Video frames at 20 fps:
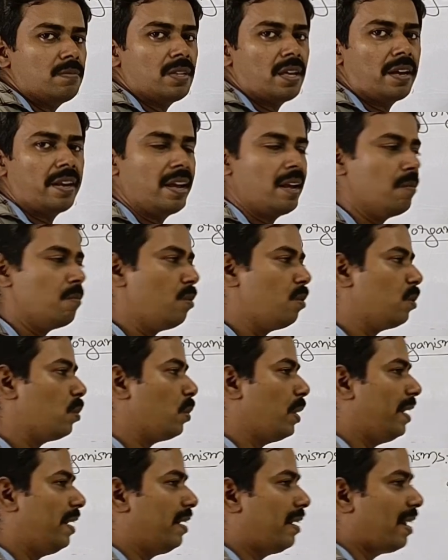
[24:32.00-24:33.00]
are able to
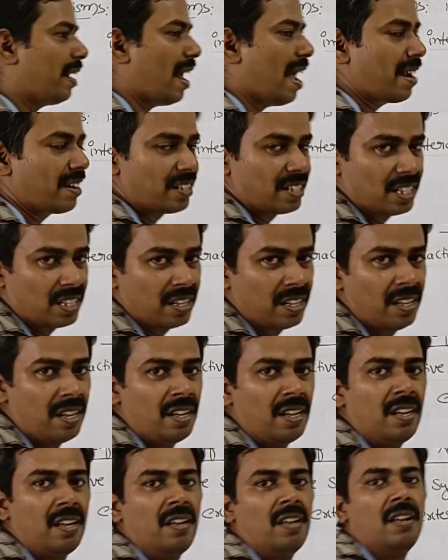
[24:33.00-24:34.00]
interact
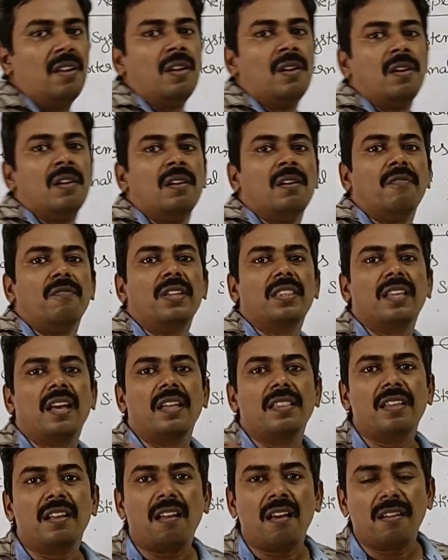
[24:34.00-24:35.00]
with
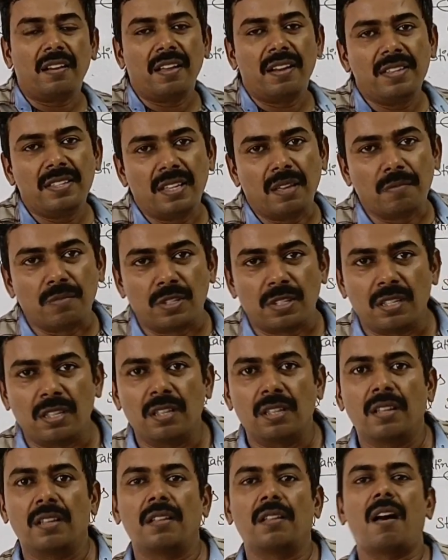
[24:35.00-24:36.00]
other organisms,
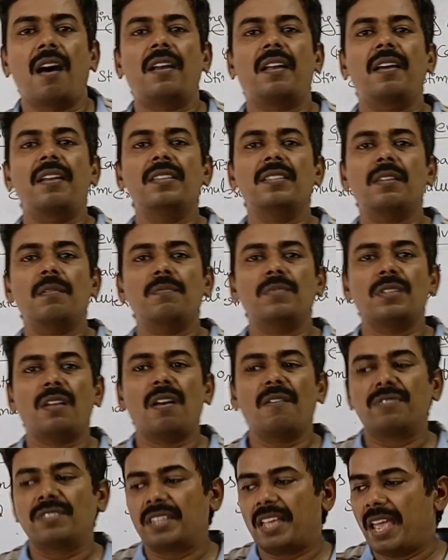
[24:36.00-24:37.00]
organisms of
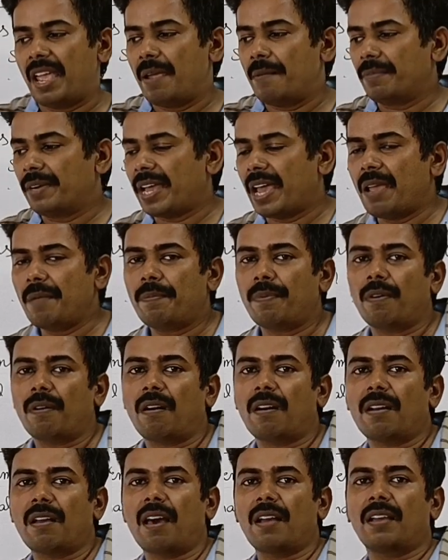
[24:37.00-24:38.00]
same type
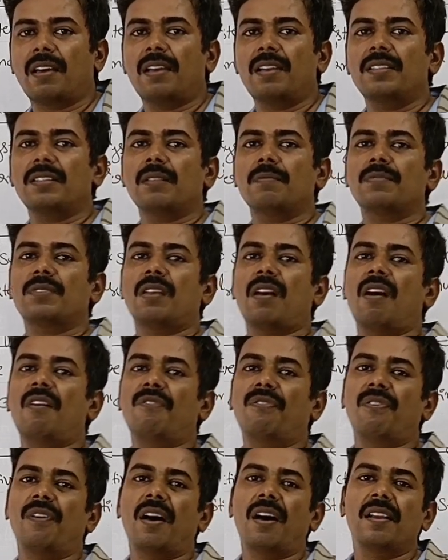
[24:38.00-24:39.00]
or organisms of
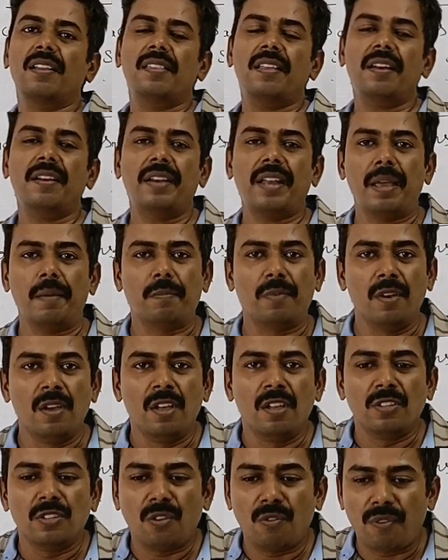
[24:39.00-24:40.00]
another type.
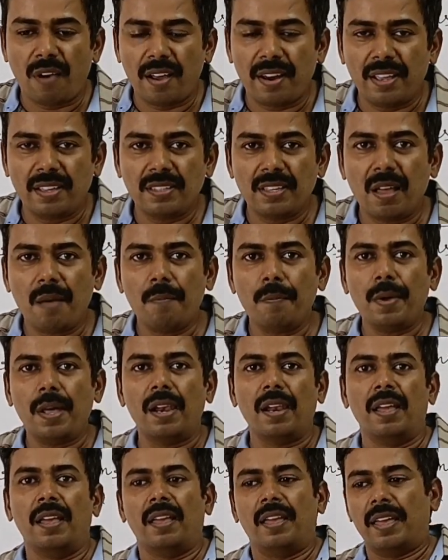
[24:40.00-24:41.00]
So for
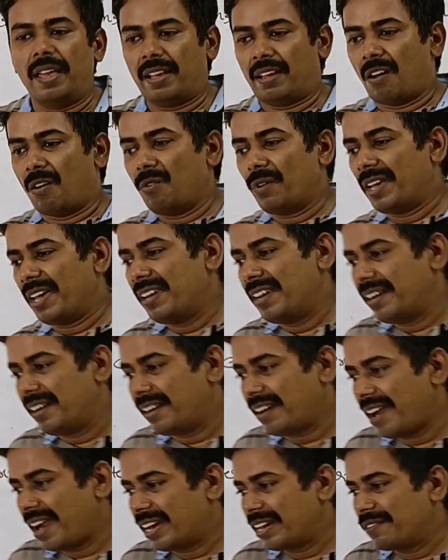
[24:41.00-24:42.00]
example, a cow can
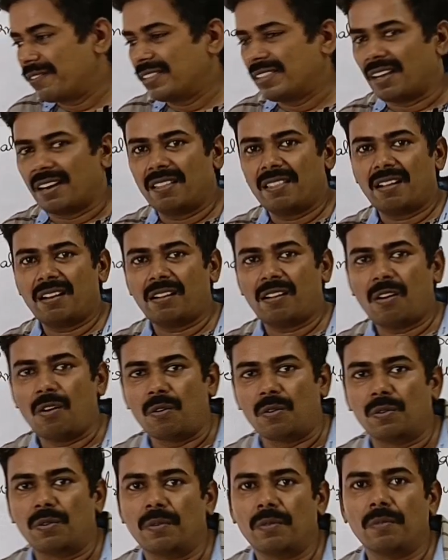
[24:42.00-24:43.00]
interact with another
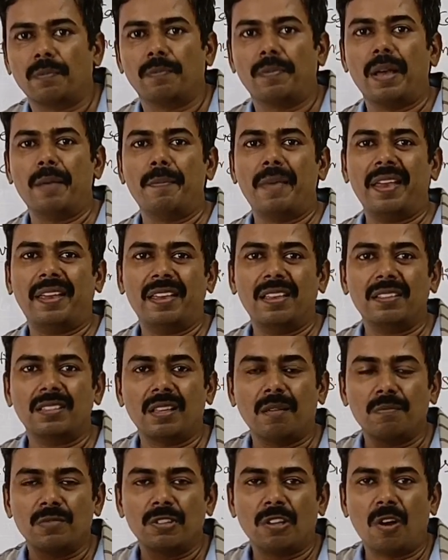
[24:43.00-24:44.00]
cow by making
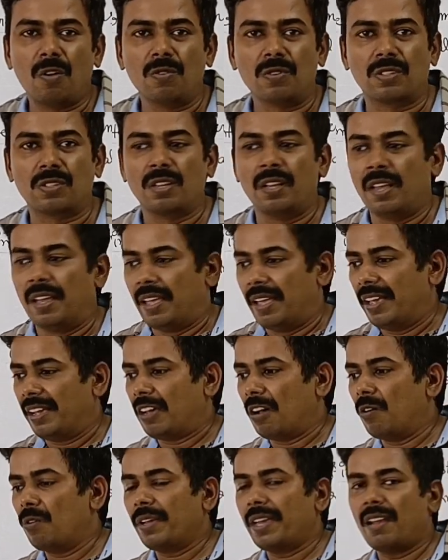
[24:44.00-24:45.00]
some sounds. A
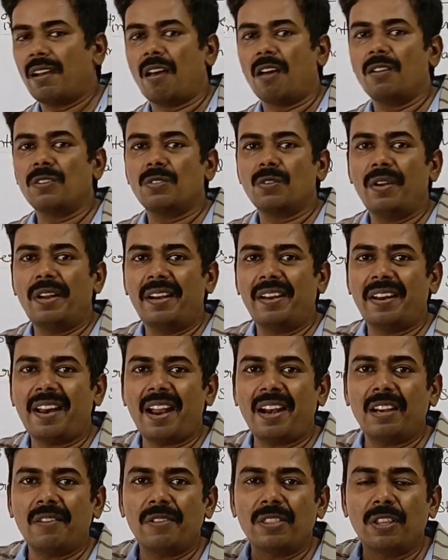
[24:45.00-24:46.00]
cow can also
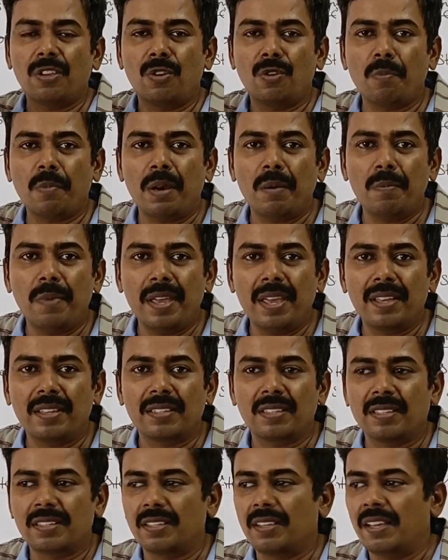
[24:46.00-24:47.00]
interact with human beings.